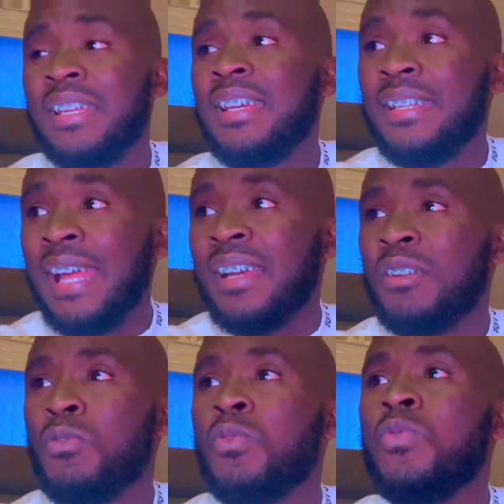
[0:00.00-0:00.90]
like
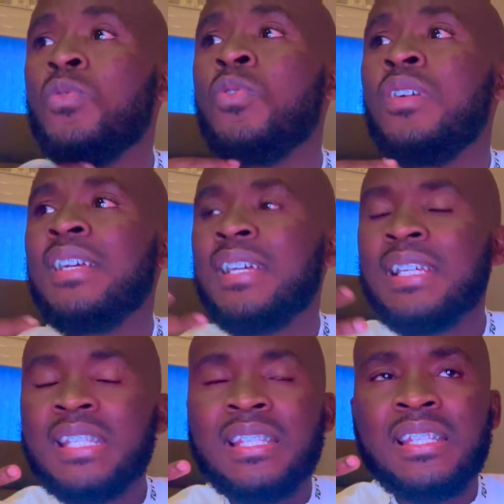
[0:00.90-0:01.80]
who
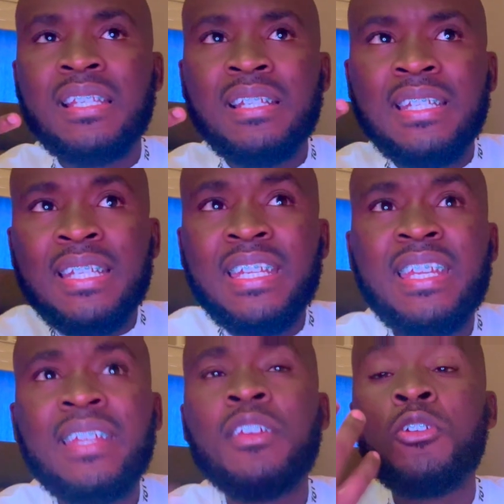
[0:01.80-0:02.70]
is
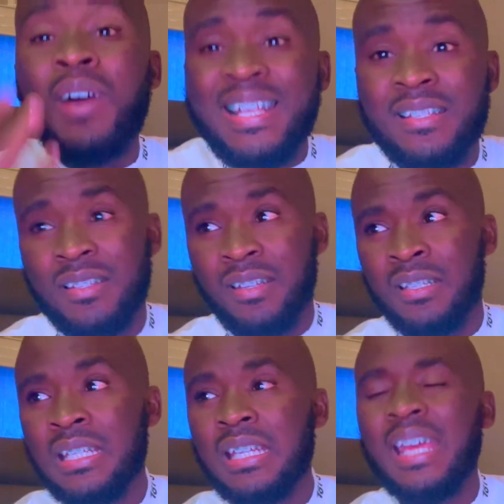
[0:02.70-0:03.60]
needing your
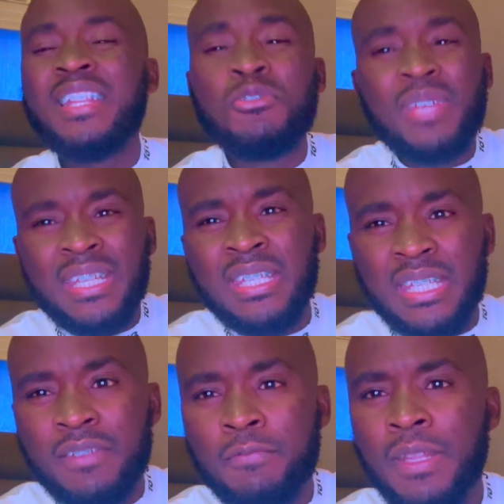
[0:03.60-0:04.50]
assistant, and you can
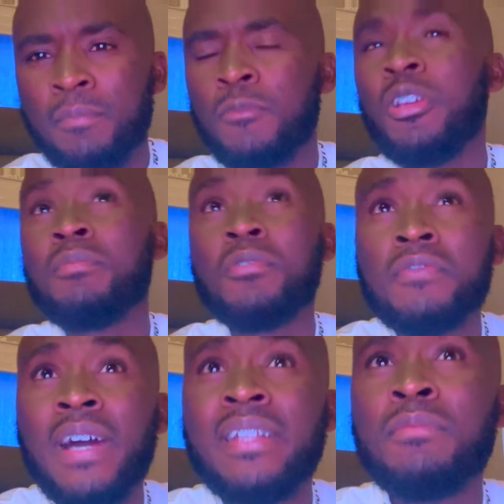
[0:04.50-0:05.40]
give them, you can
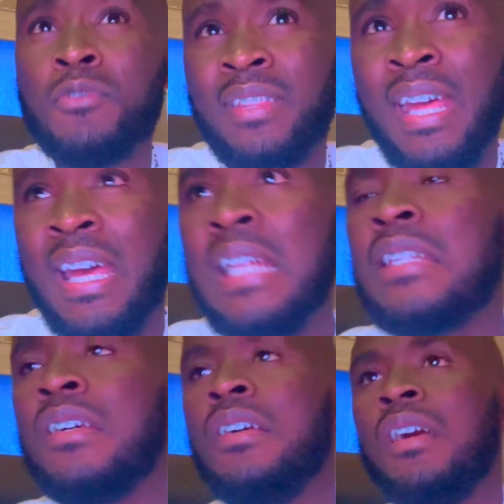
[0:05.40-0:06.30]
provide them with that.
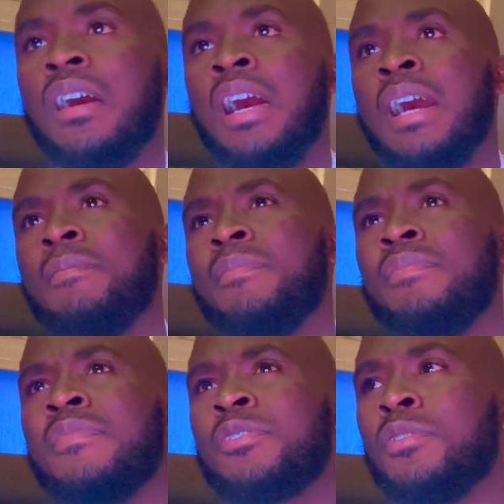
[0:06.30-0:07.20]

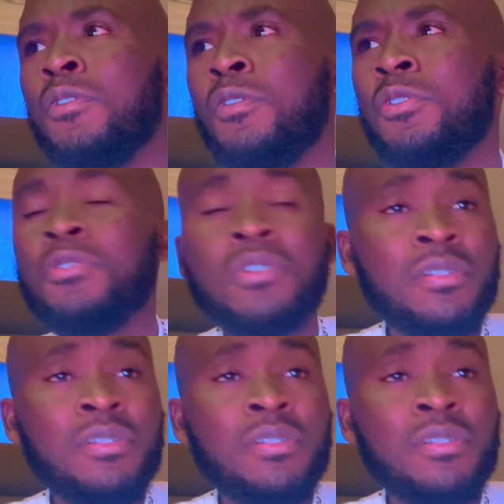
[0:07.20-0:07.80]
So you go